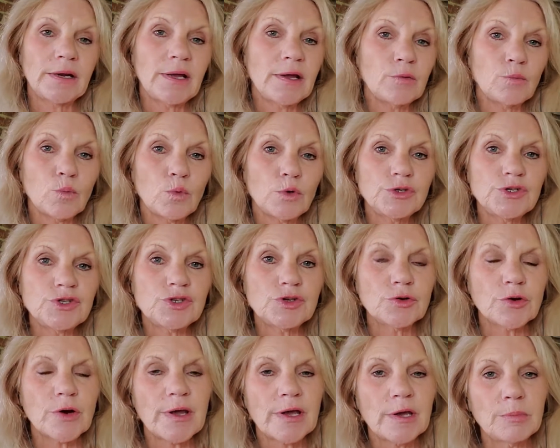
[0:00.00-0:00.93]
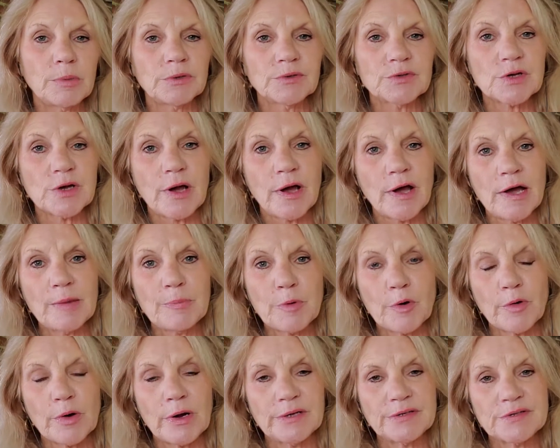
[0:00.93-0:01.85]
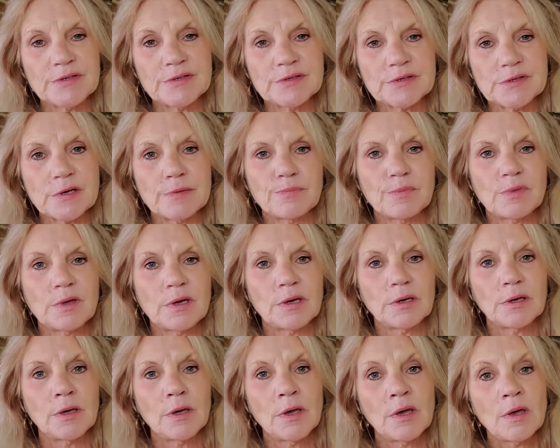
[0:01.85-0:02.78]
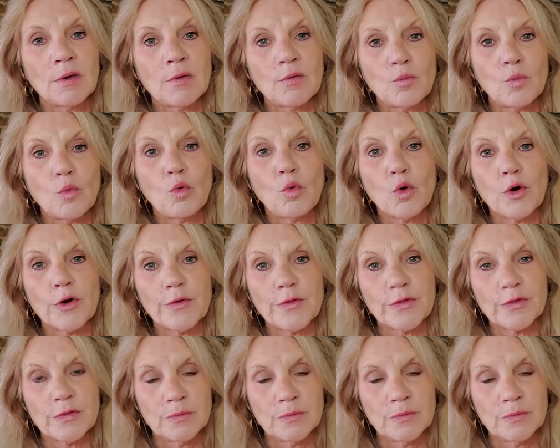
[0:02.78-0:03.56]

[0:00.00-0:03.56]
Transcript: And once you're able to upgrade to something, or